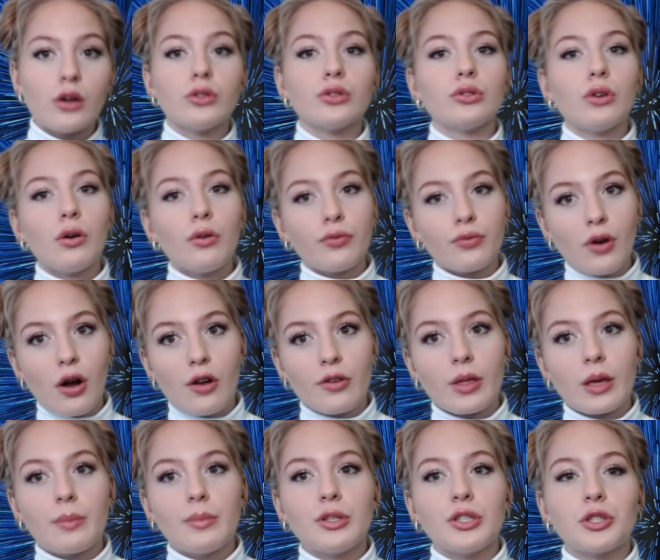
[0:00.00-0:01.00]
So far,
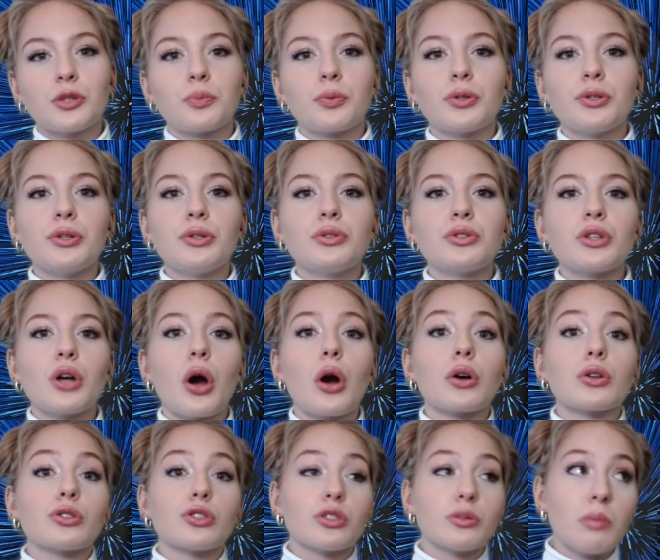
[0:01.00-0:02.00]
the images produced
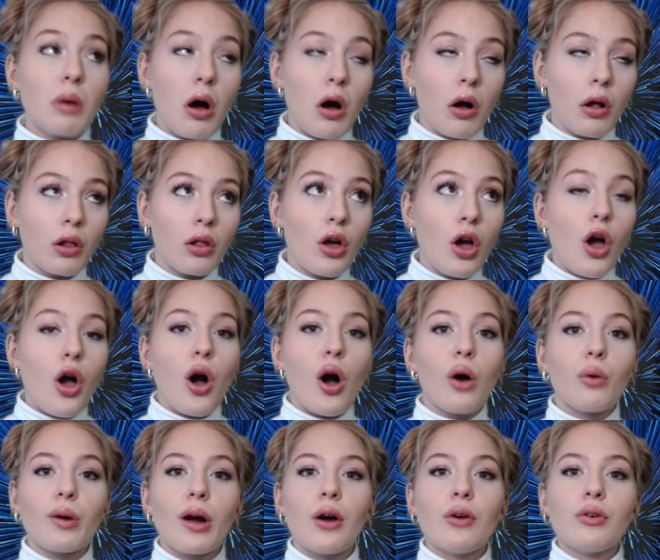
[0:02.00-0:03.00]
are small,
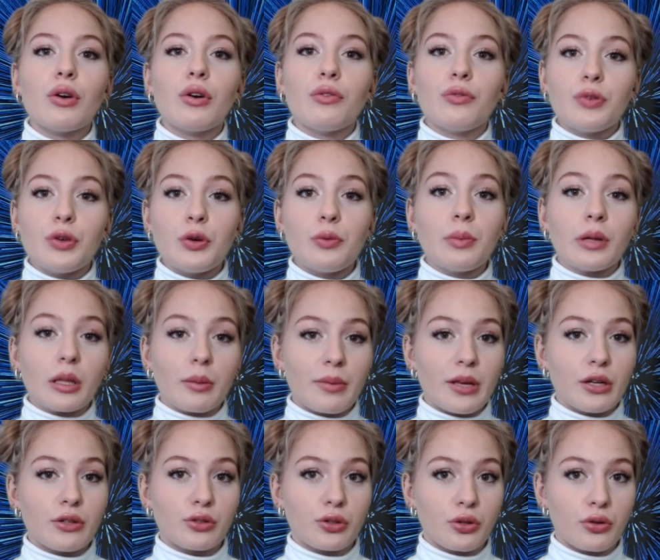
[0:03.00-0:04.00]
around a few
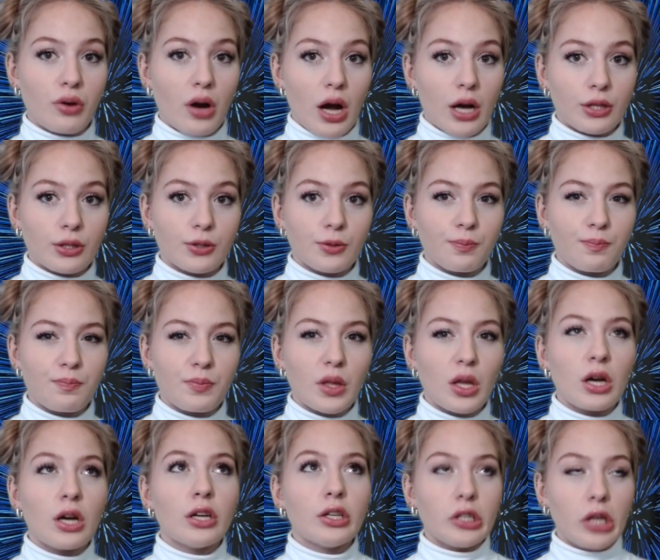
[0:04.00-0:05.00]
millimeters across.
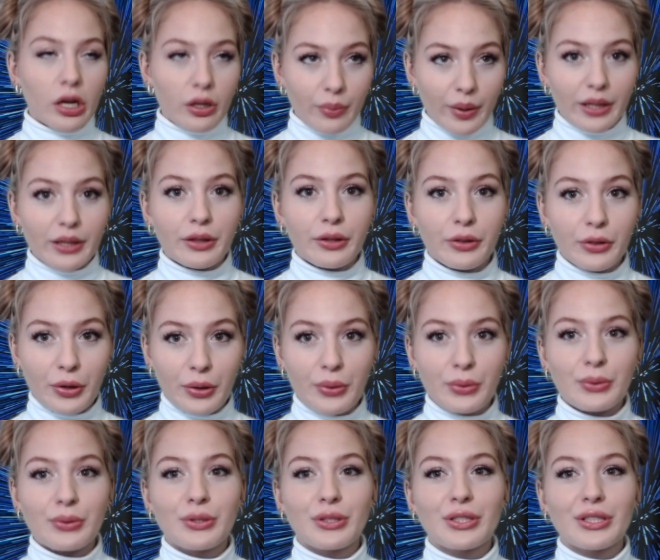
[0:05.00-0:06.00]
Not quite
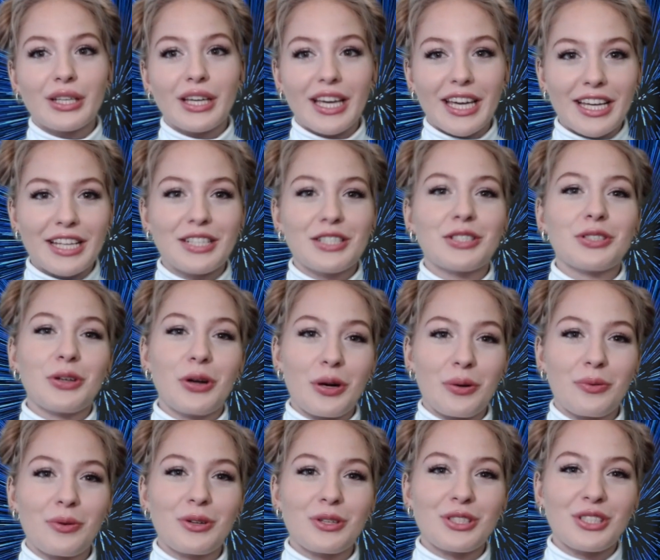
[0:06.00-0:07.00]
those in
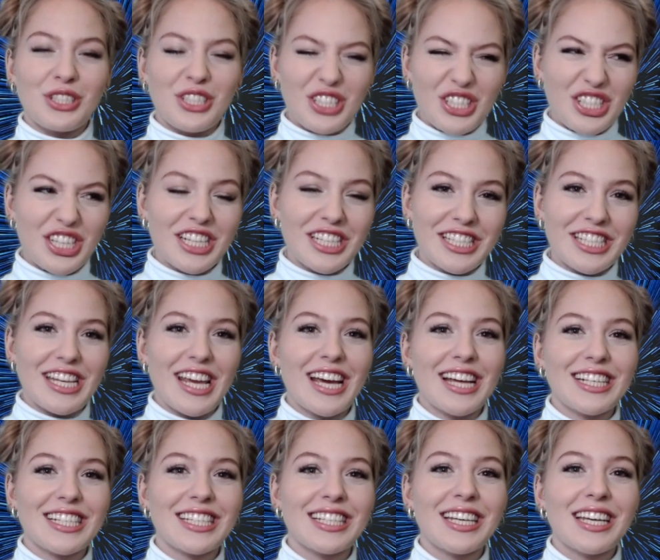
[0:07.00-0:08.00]
Star Wars just
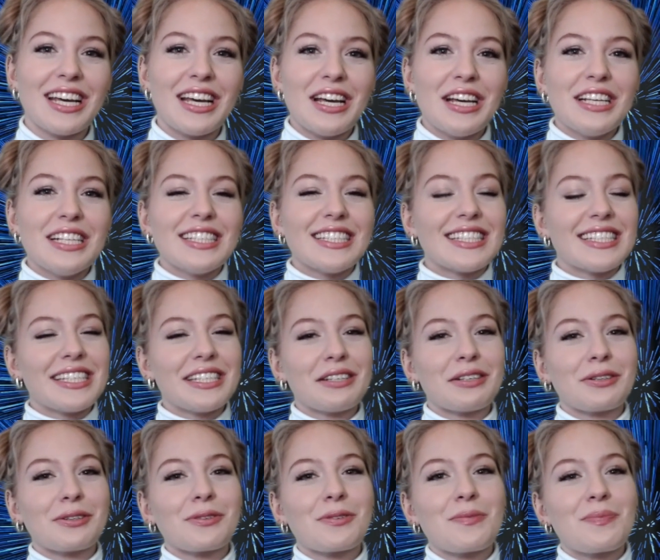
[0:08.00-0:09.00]
yet.
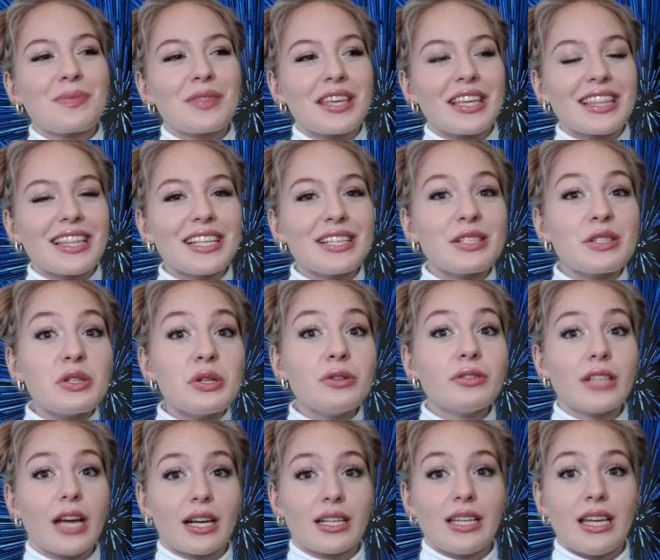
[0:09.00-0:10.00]
Still, this new
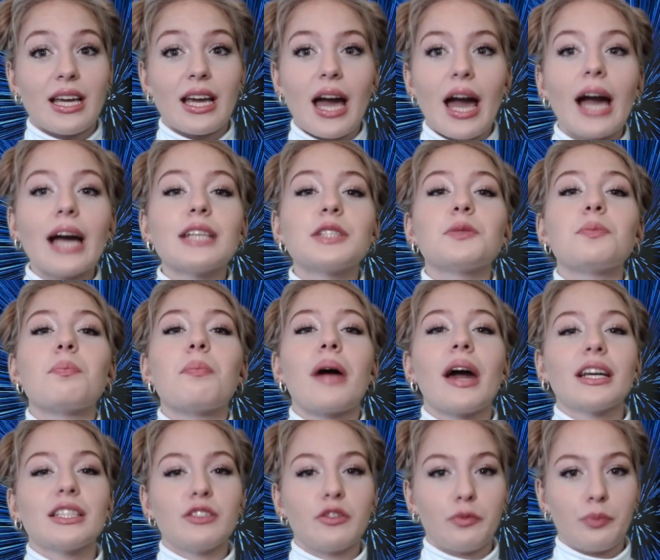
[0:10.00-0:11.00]
technique has
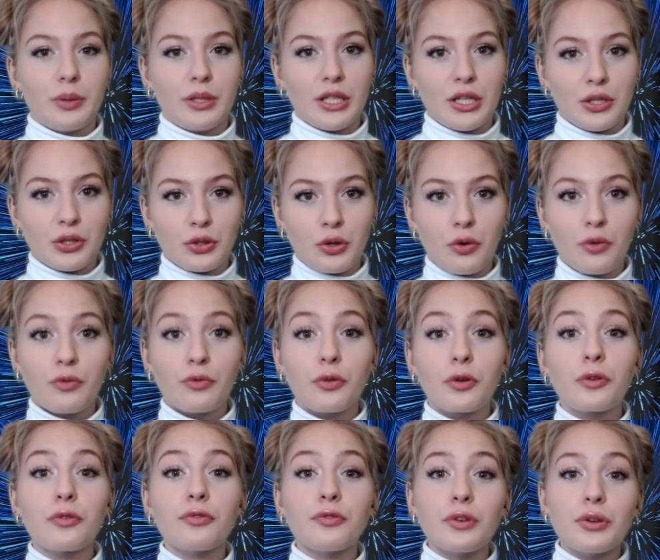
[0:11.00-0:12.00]
massive potential
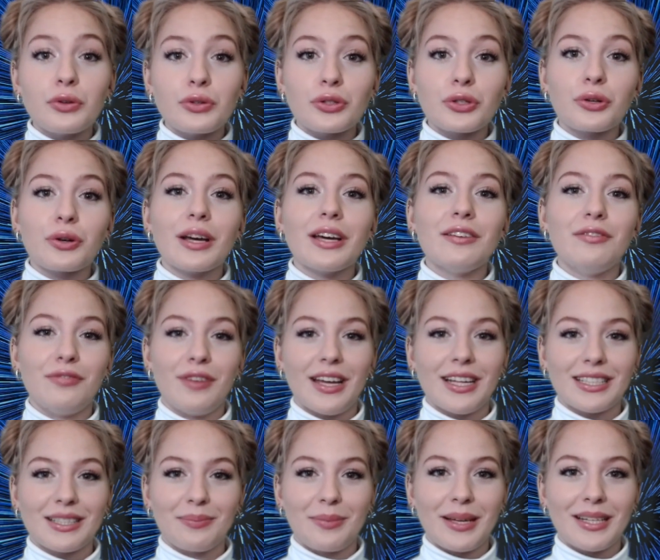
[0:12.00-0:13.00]
for future
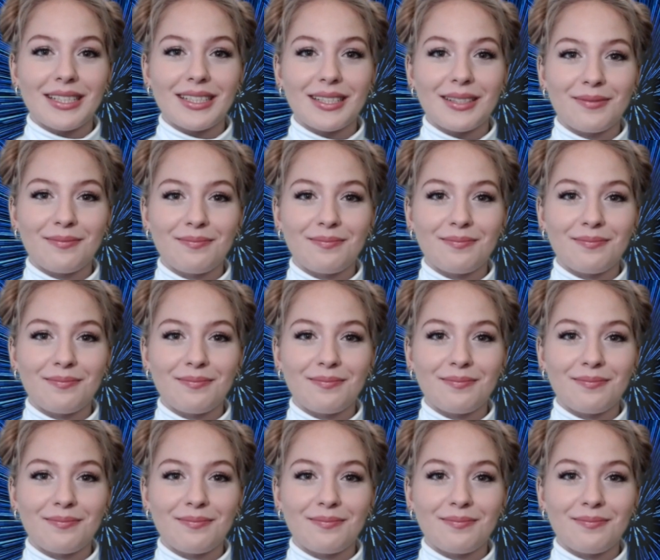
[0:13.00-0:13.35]
advancement.